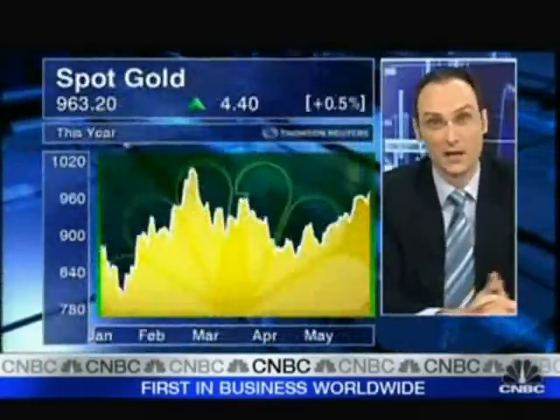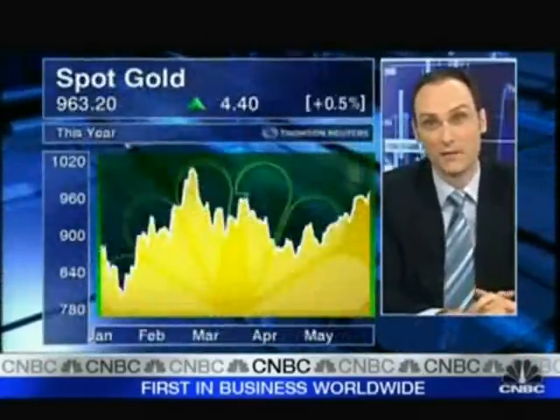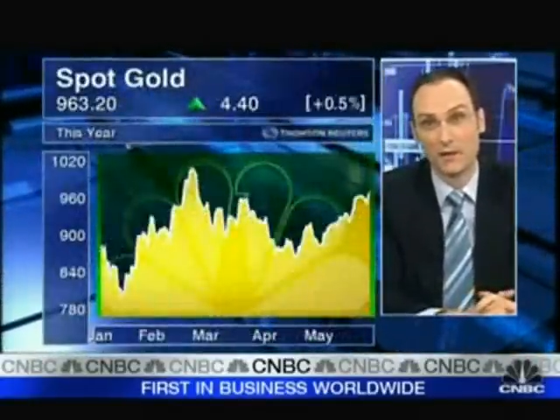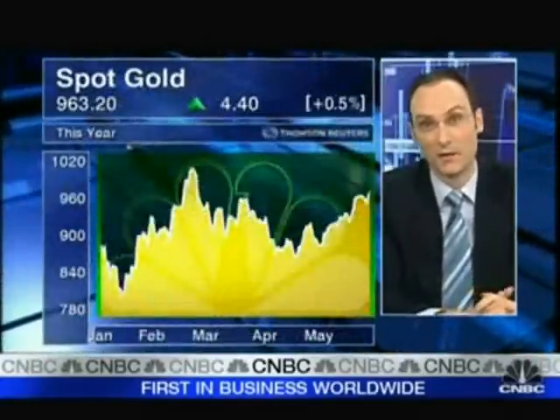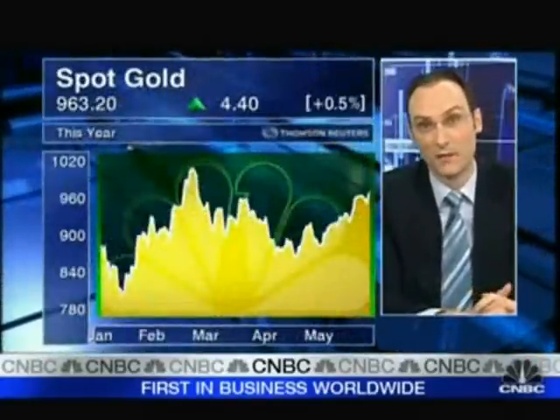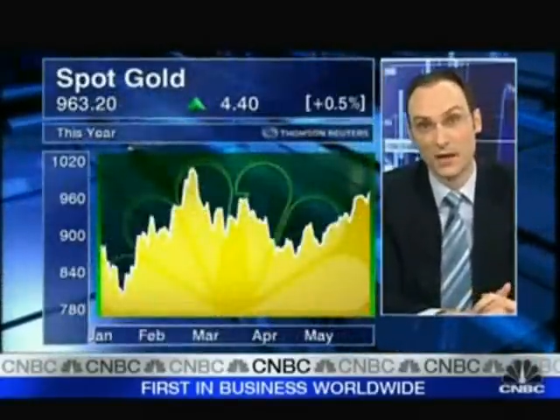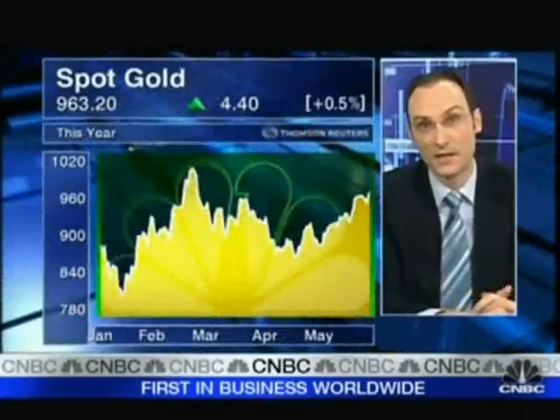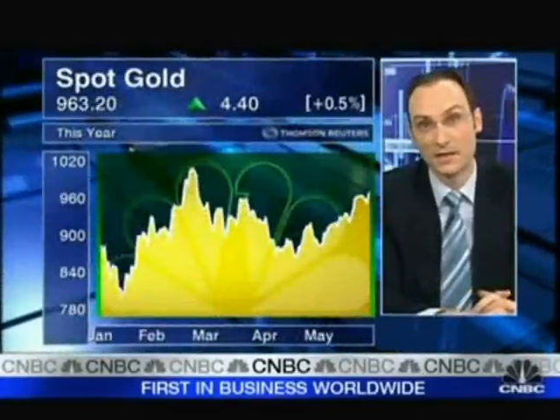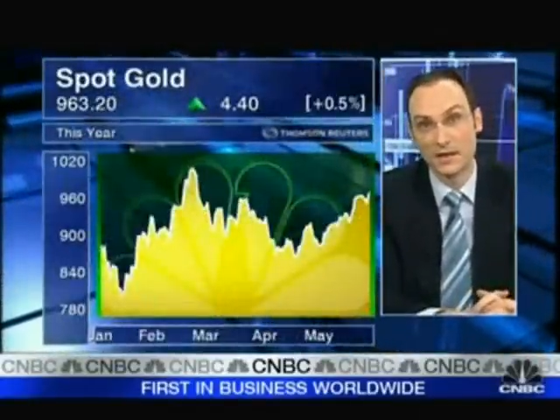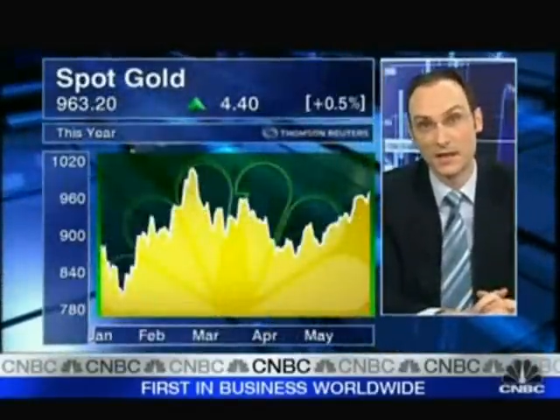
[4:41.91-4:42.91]
for
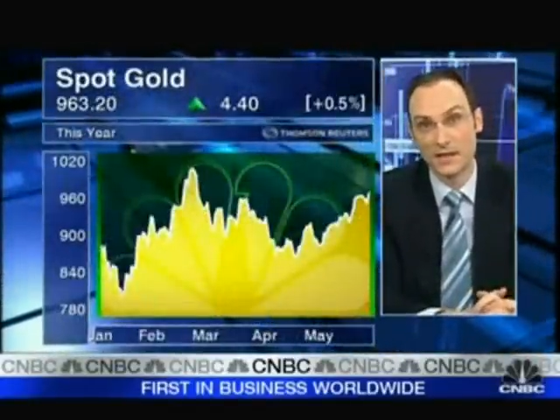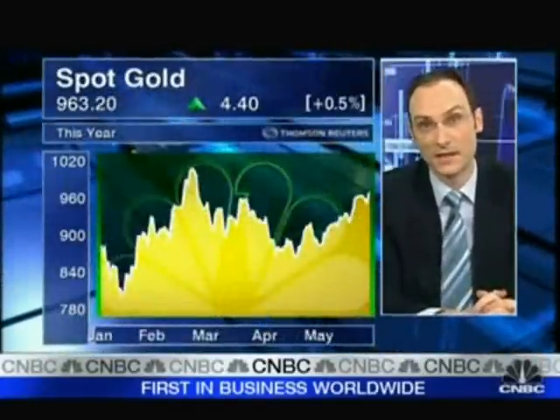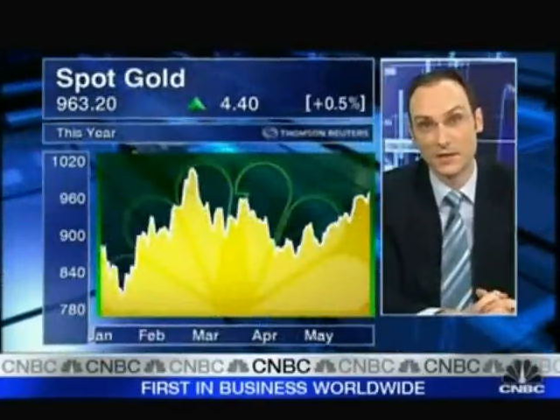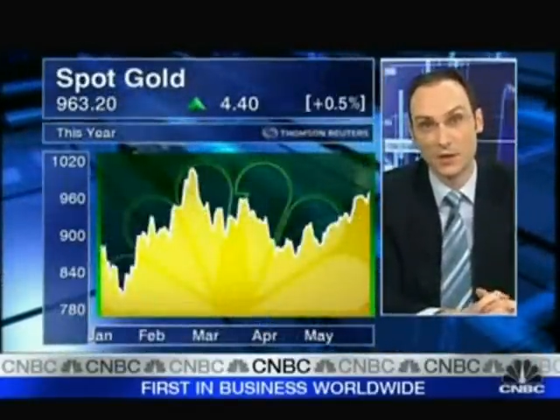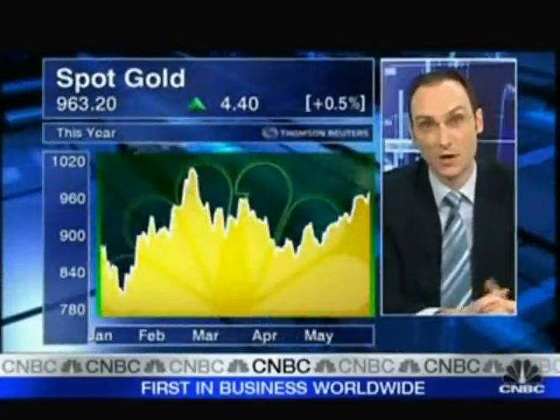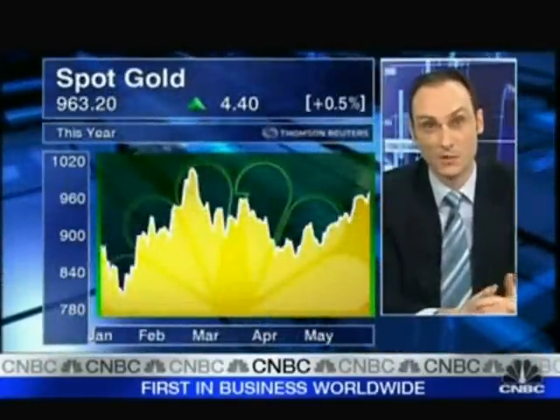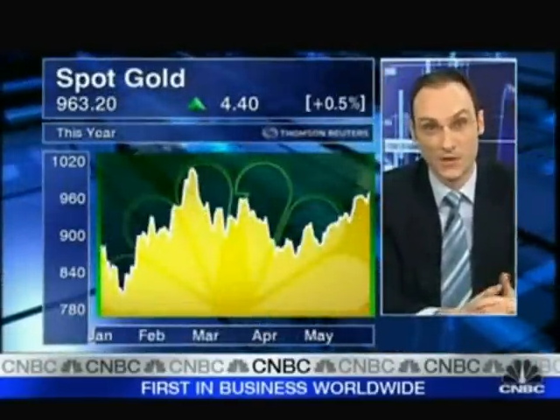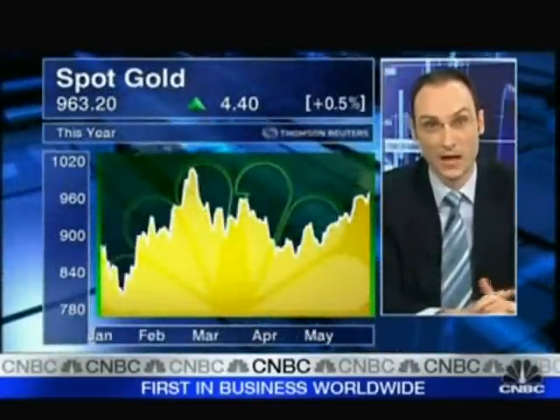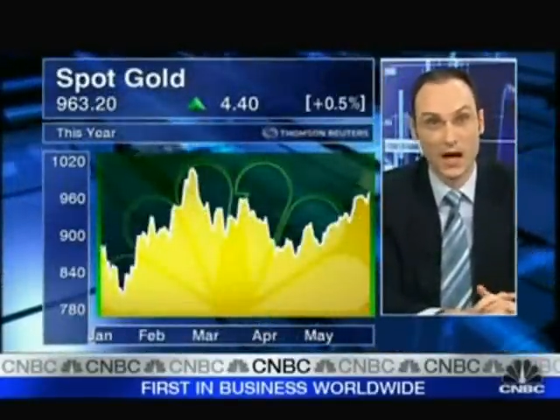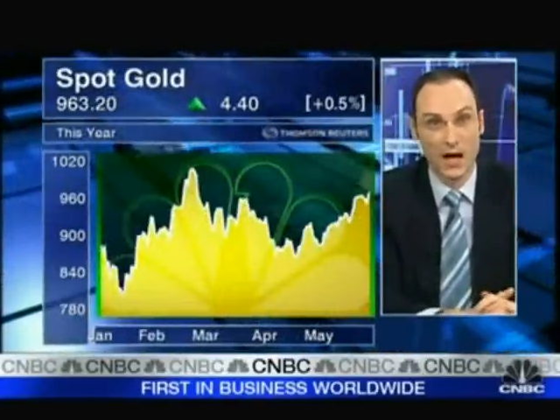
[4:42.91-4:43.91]
inflation-adjusted terms,
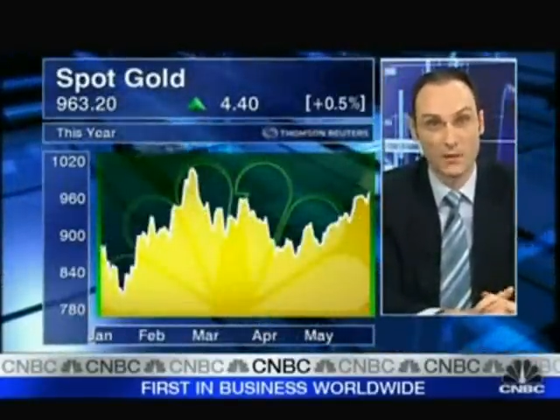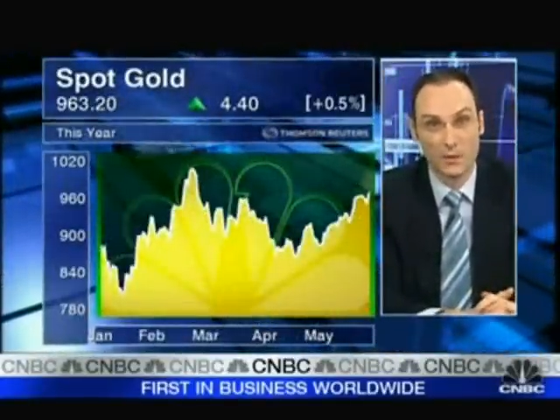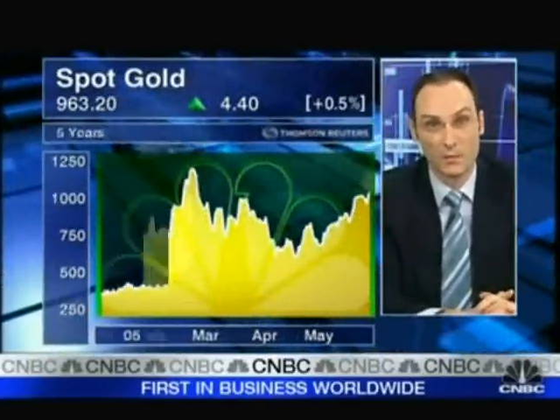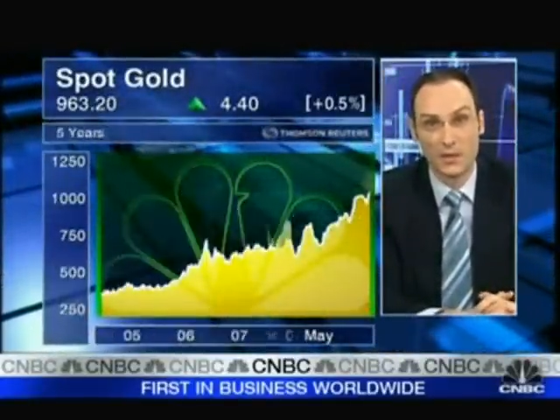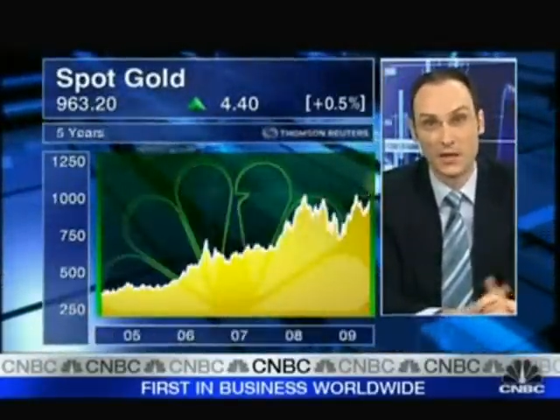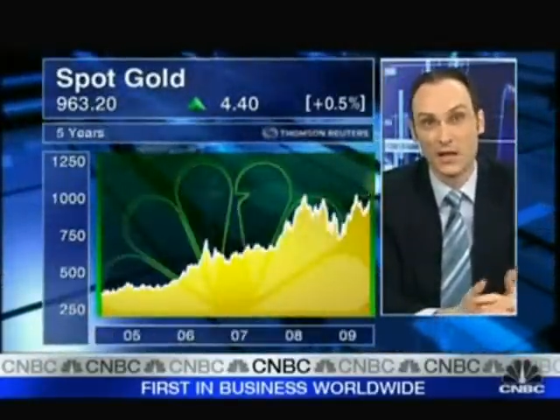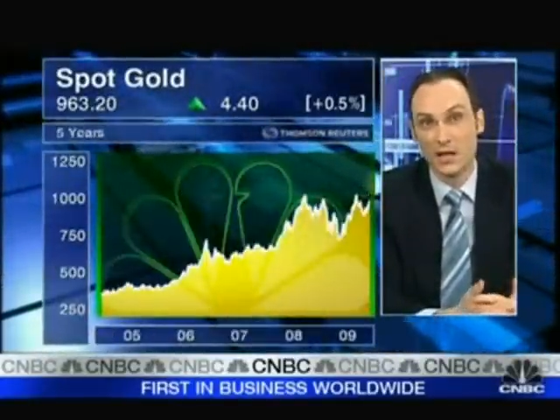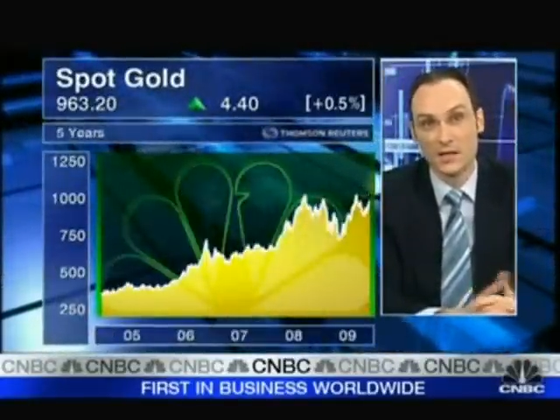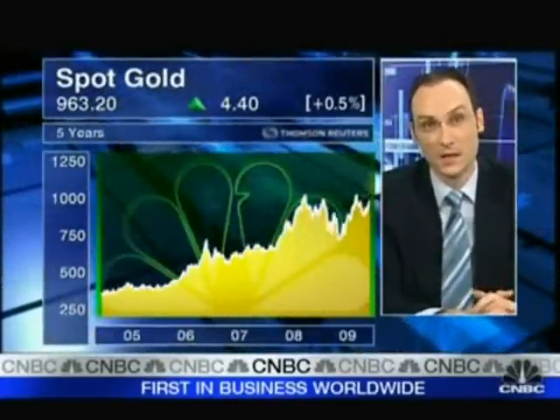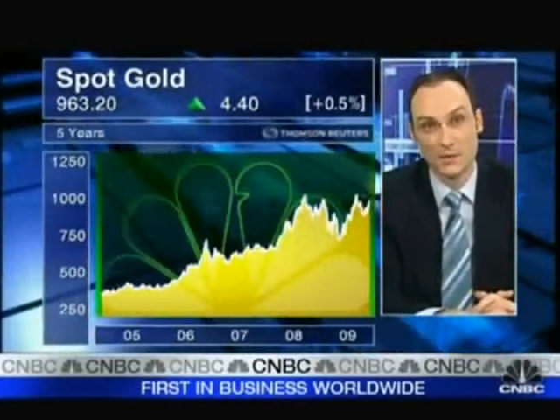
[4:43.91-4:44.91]
that high would be
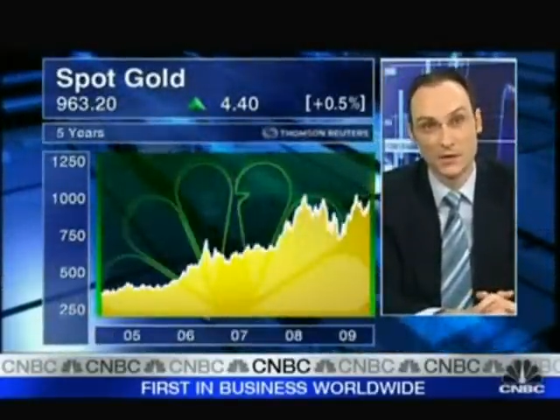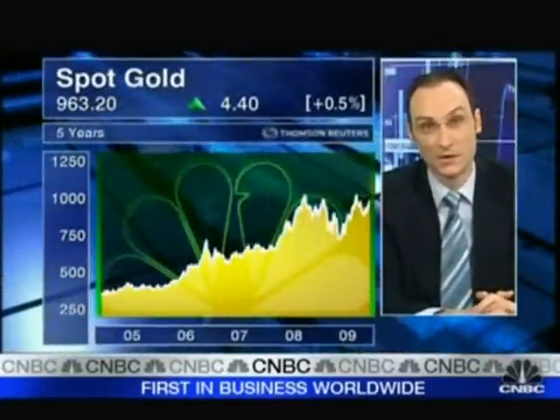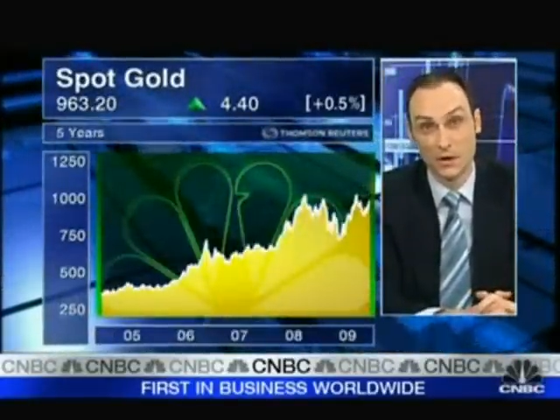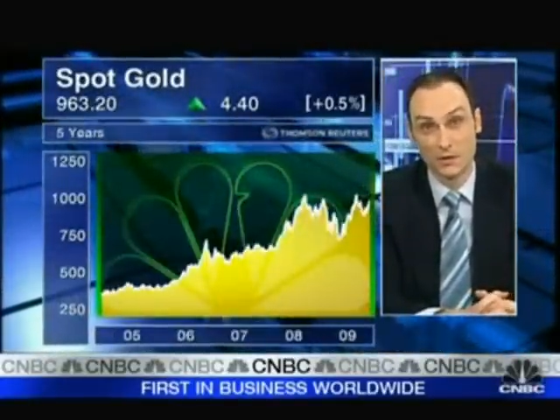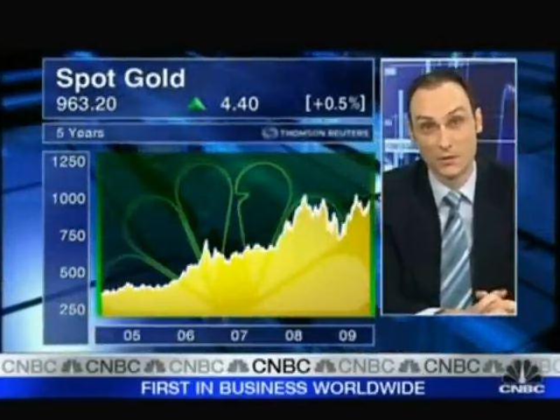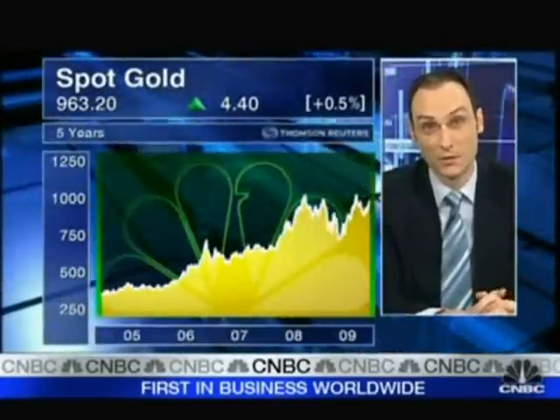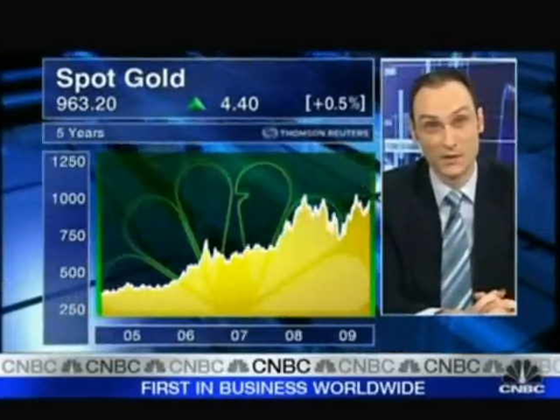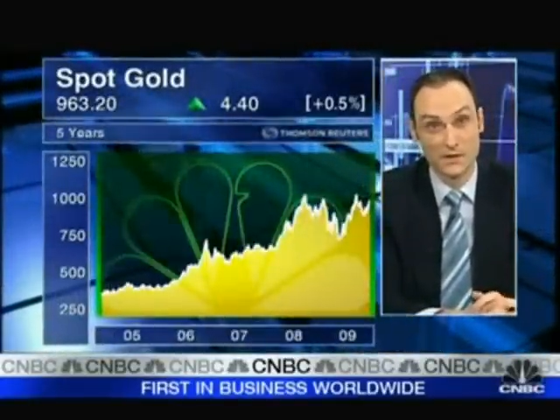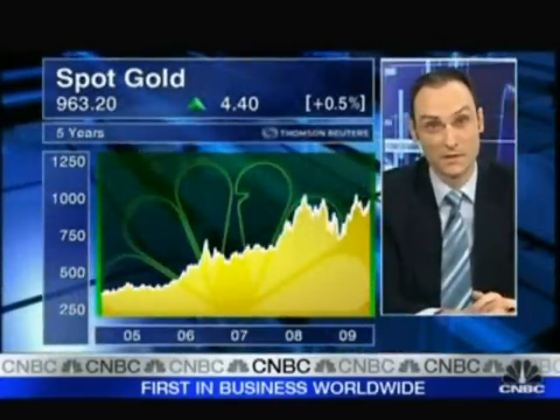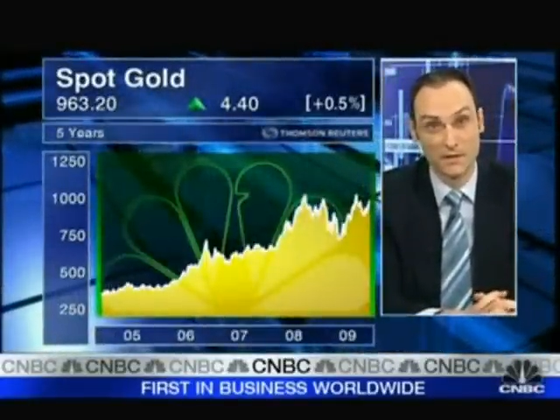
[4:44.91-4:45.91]
something around
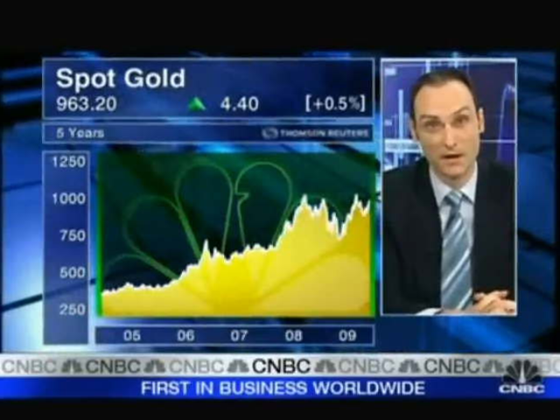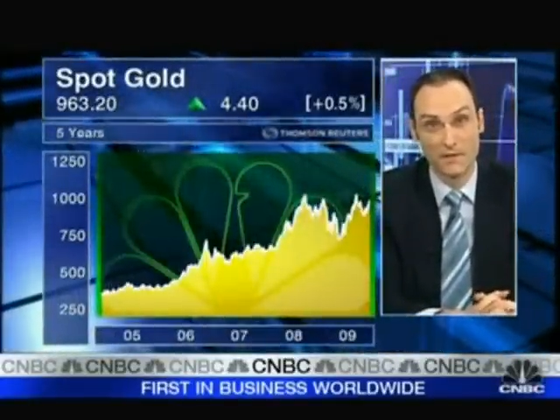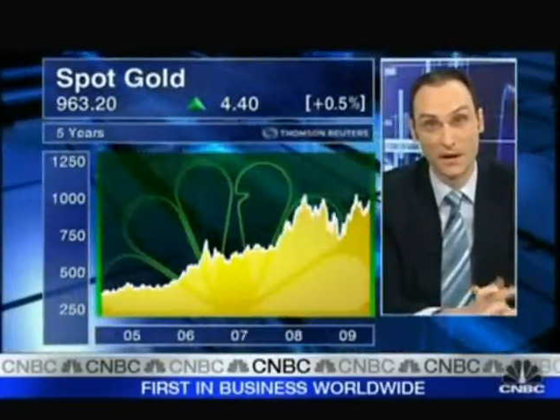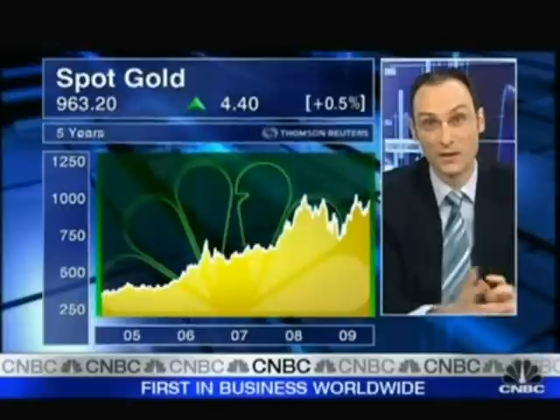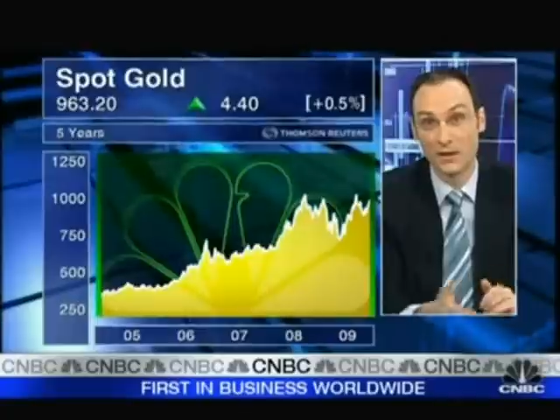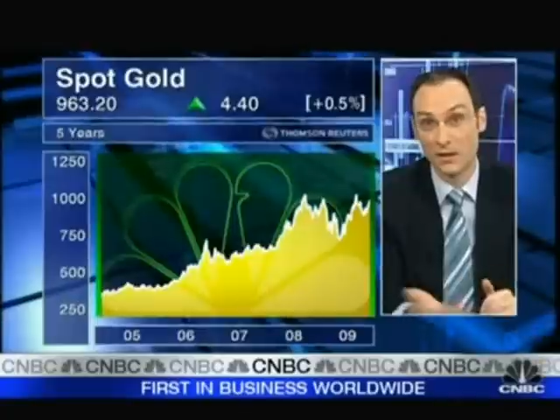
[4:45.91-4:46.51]
2,500.